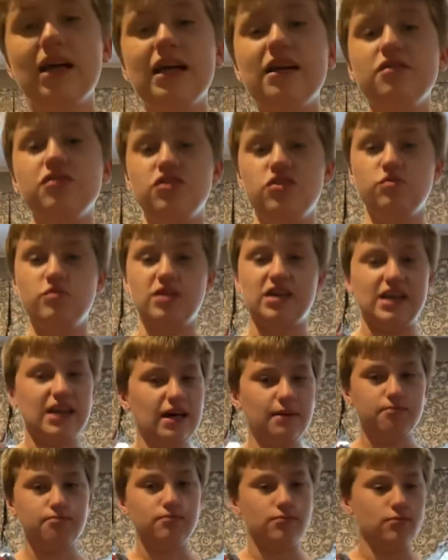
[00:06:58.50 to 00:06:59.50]
And you
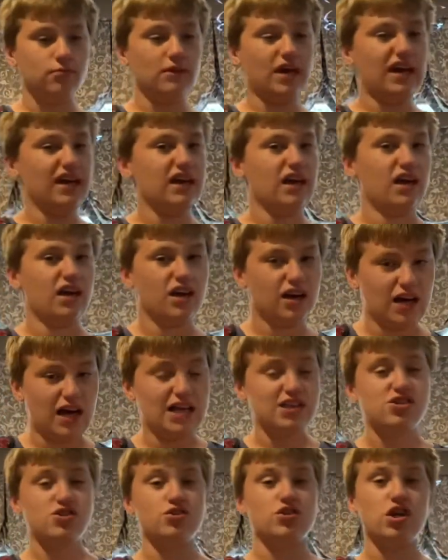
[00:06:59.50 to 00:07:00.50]
can't, like,
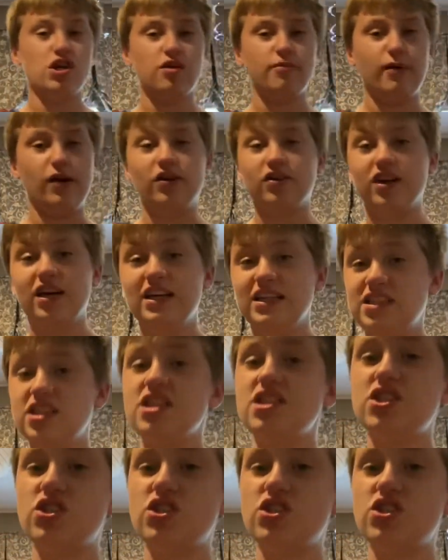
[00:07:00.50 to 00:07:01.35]
concentrate in America. It's just